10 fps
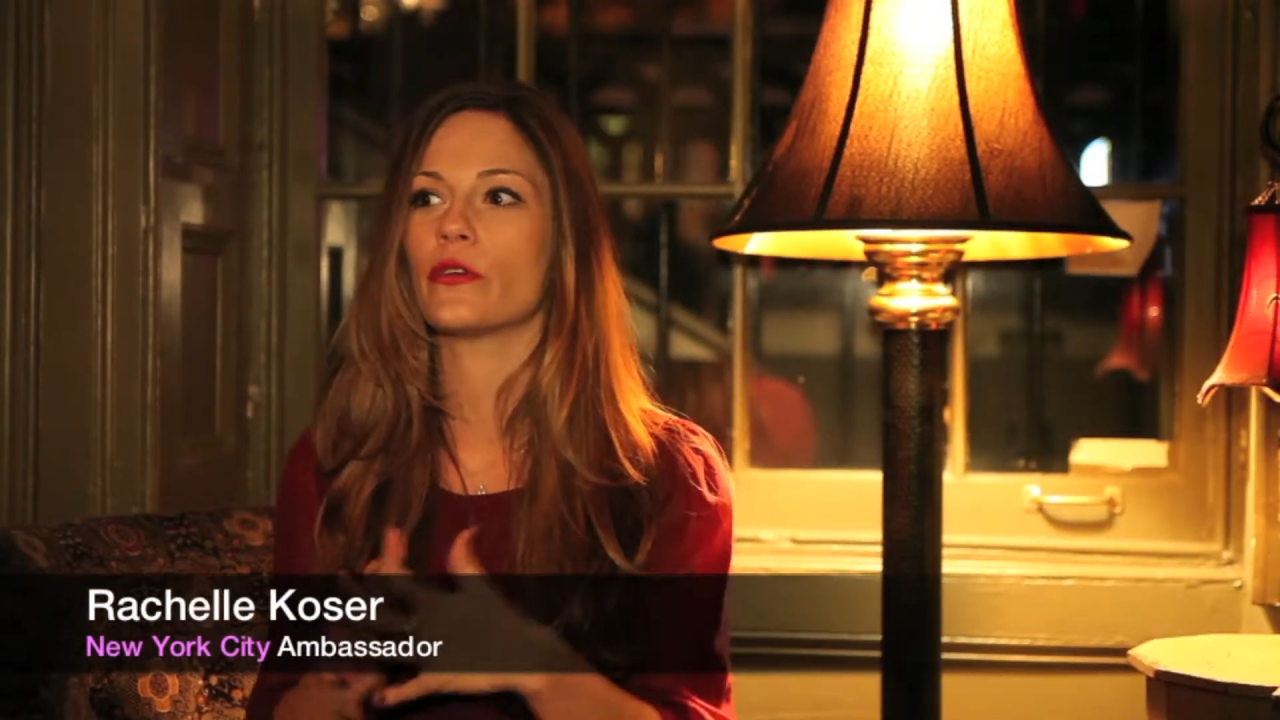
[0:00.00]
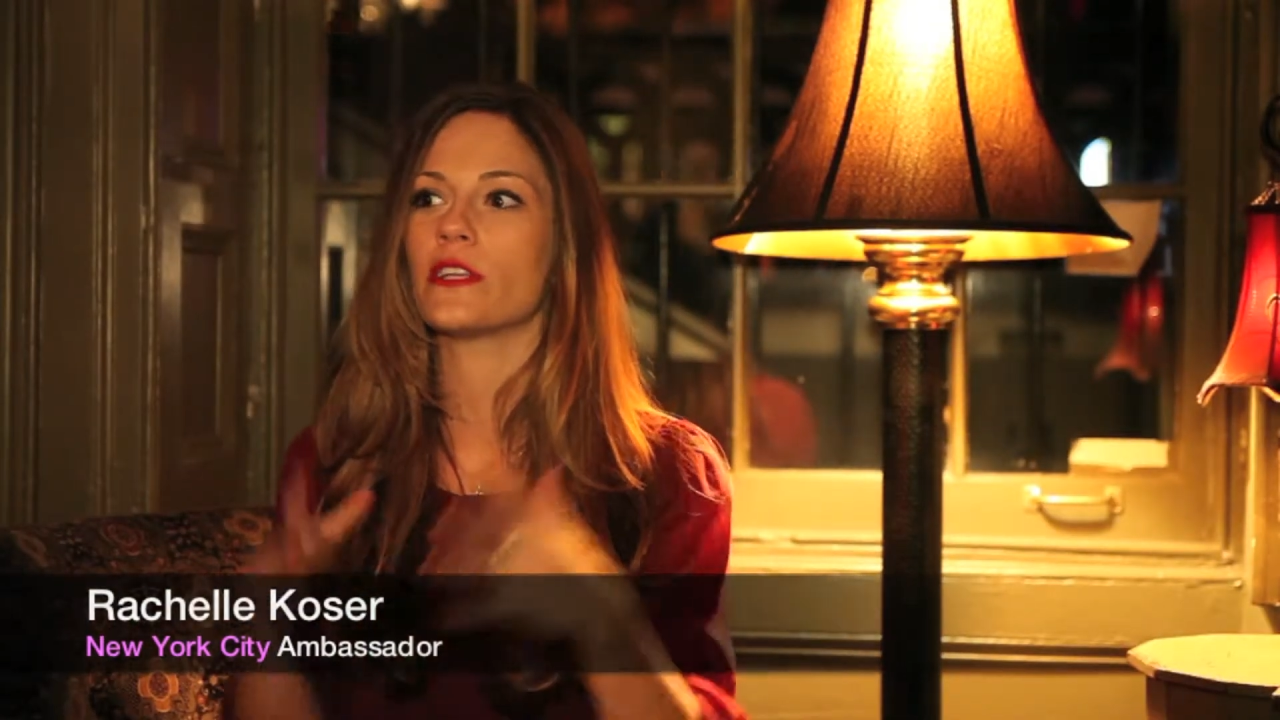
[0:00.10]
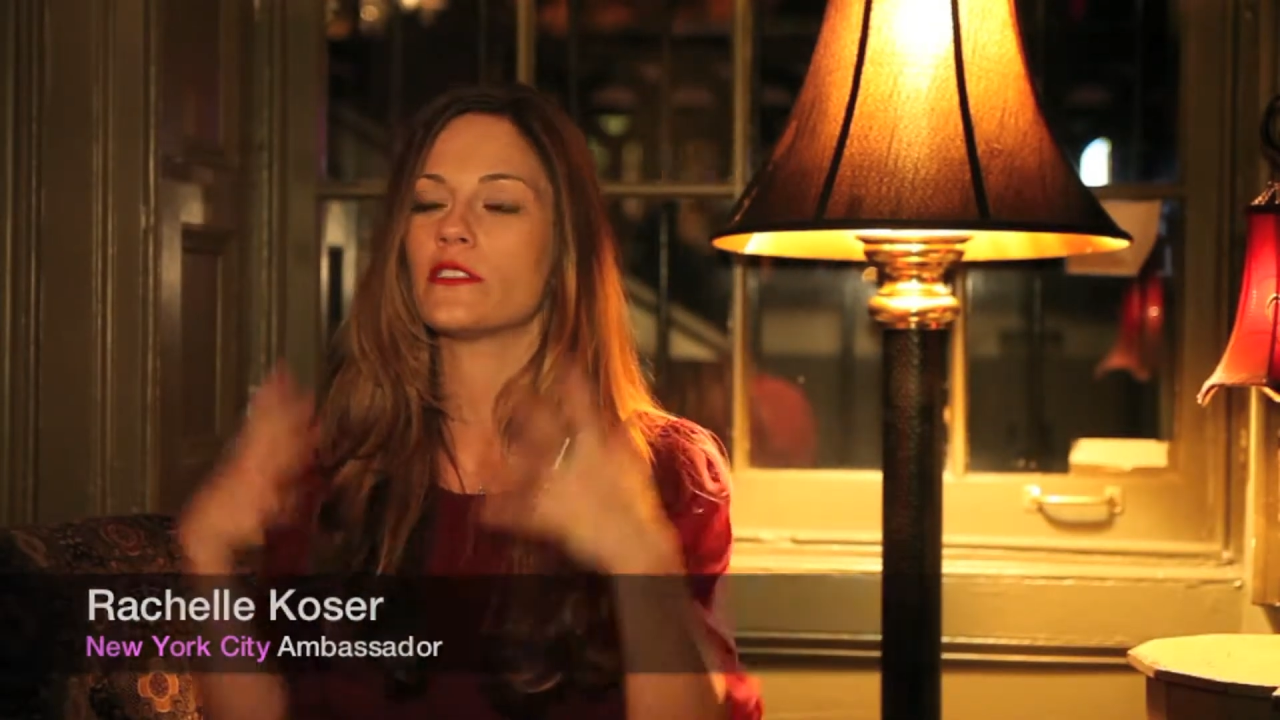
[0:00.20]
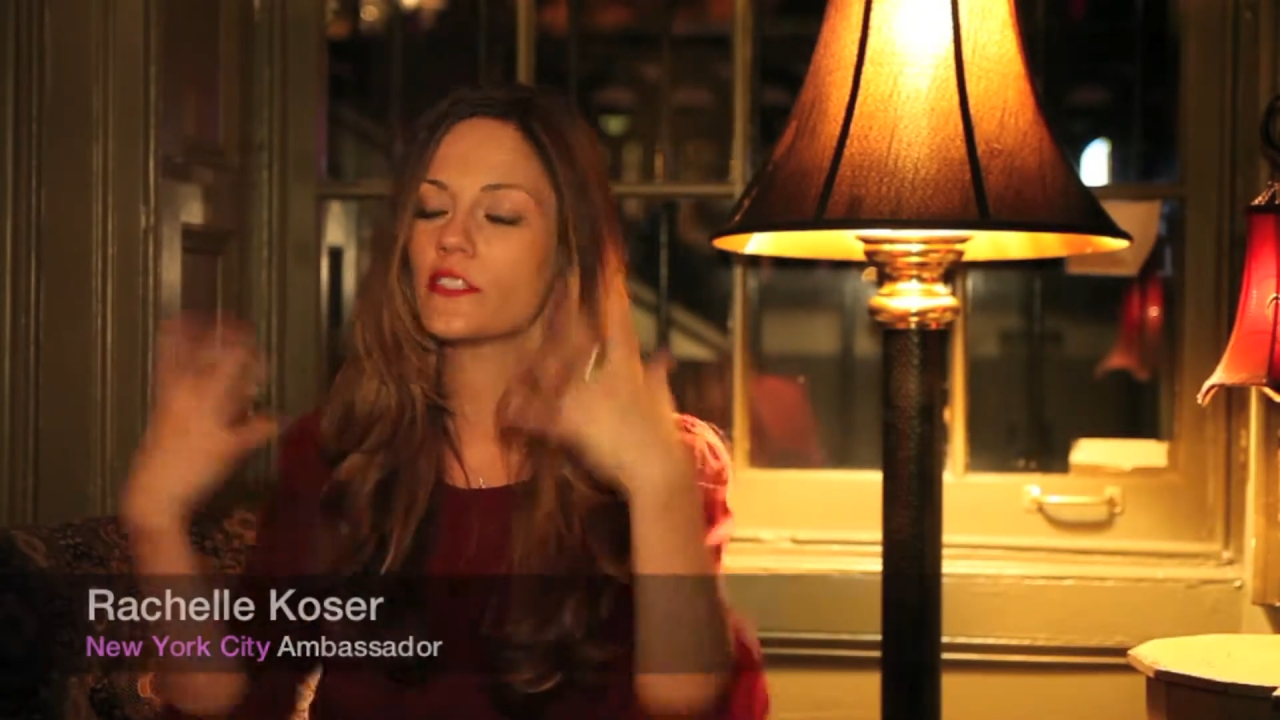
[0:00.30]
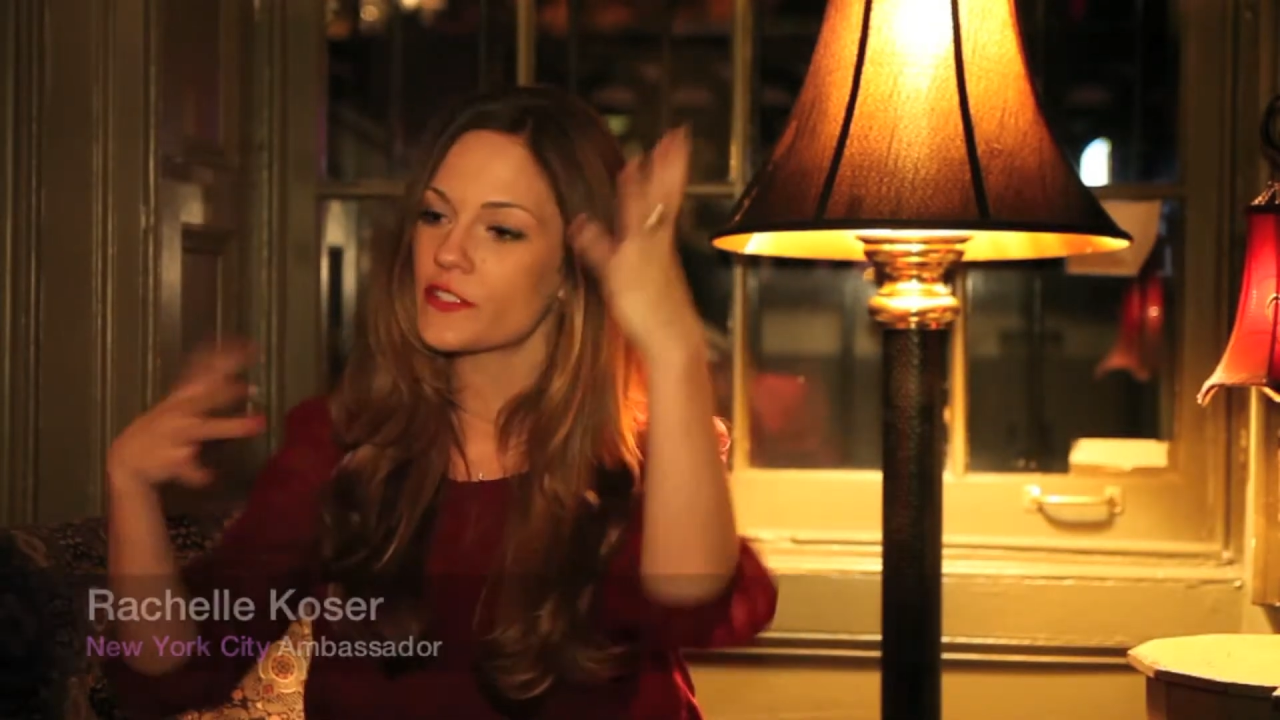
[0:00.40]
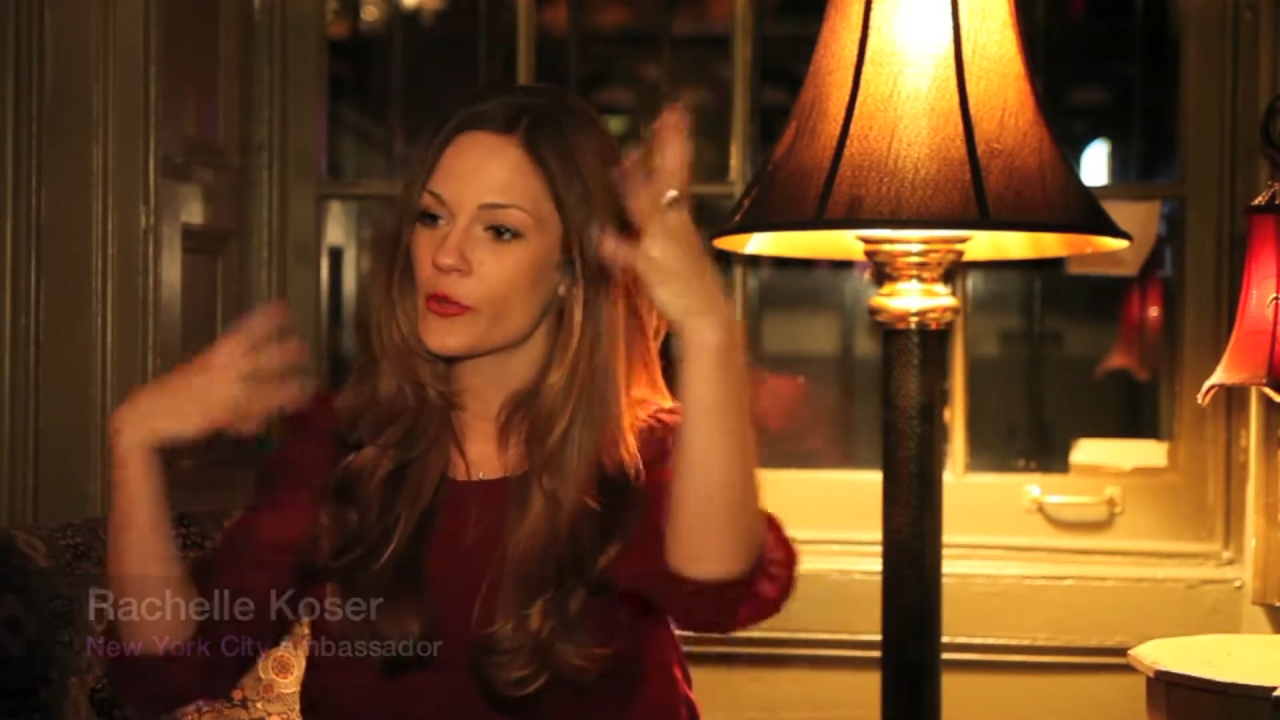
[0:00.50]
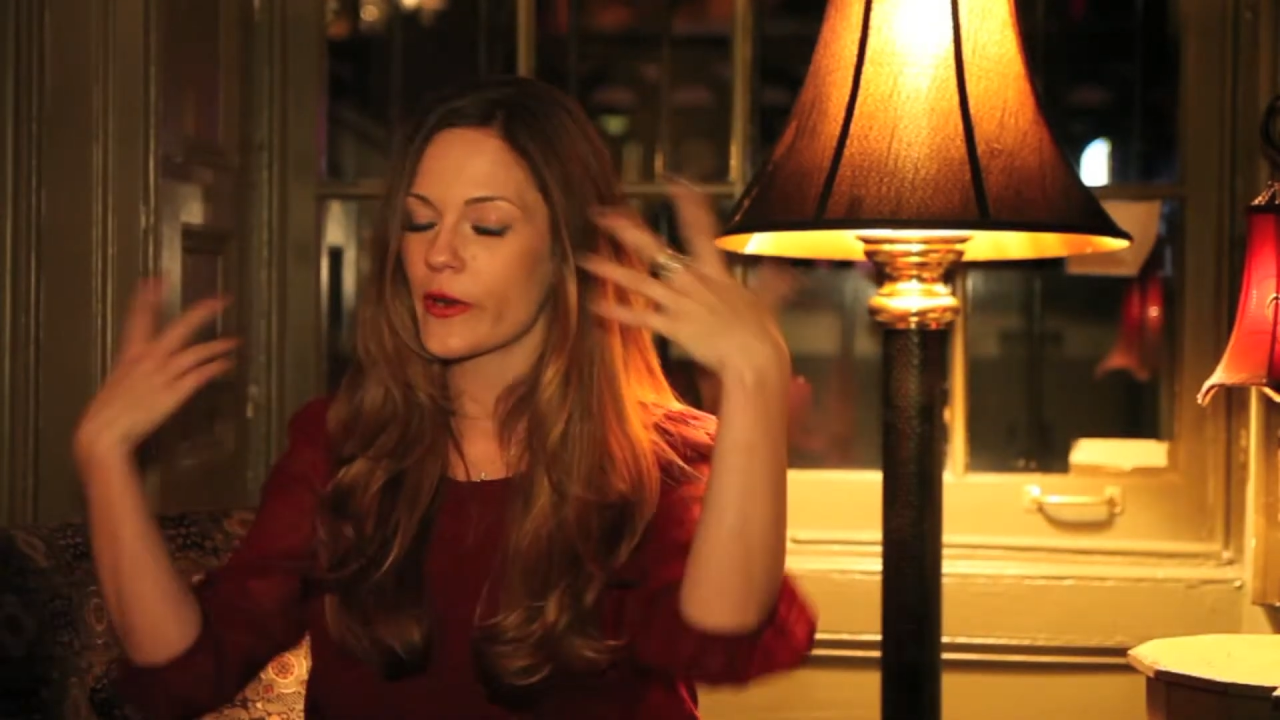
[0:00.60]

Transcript: and it's just the